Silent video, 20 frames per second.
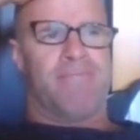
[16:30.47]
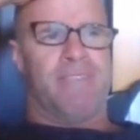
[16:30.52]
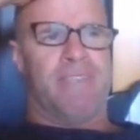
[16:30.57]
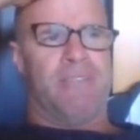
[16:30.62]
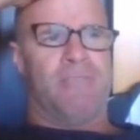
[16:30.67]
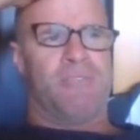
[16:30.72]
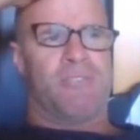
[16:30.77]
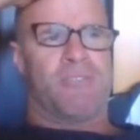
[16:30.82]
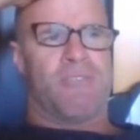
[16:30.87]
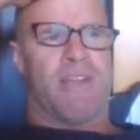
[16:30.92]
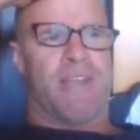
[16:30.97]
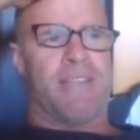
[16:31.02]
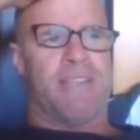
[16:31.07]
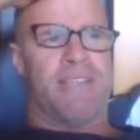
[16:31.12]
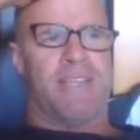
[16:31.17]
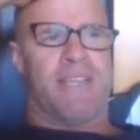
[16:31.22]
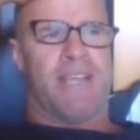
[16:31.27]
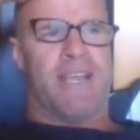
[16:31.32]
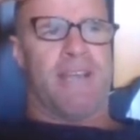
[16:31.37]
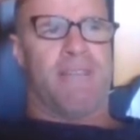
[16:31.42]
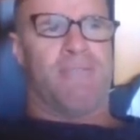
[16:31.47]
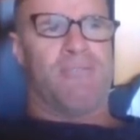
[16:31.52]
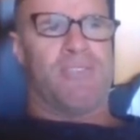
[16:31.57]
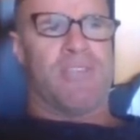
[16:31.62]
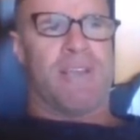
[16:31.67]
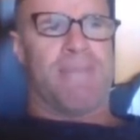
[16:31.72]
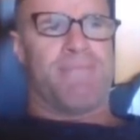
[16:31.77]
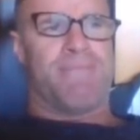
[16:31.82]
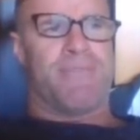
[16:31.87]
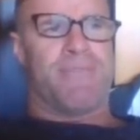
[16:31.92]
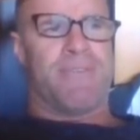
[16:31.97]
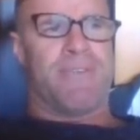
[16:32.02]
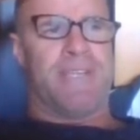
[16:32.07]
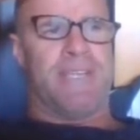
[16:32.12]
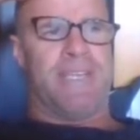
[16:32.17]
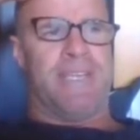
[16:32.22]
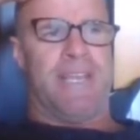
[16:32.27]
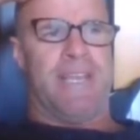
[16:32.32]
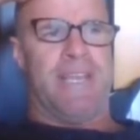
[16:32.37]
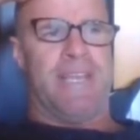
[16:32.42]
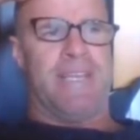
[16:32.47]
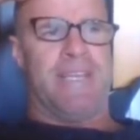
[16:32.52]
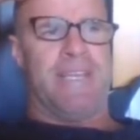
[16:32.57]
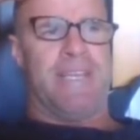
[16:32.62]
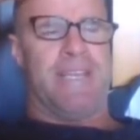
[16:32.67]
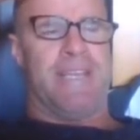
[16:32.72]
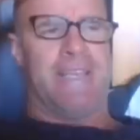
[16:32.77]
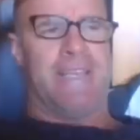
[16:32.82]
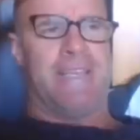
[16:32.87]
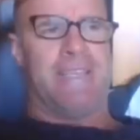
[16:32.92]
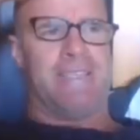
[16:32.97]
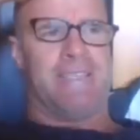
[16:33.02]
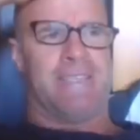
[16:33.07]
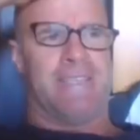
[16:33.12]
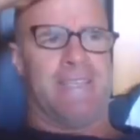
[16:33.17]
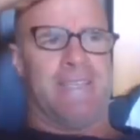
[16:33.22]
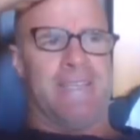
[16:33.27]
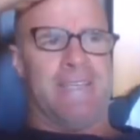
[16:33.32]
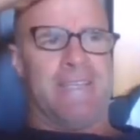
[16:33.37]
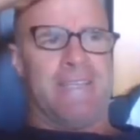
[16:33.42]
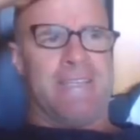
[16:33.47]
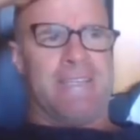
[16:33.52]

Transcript: He looks great in the Carlton jumper, and he's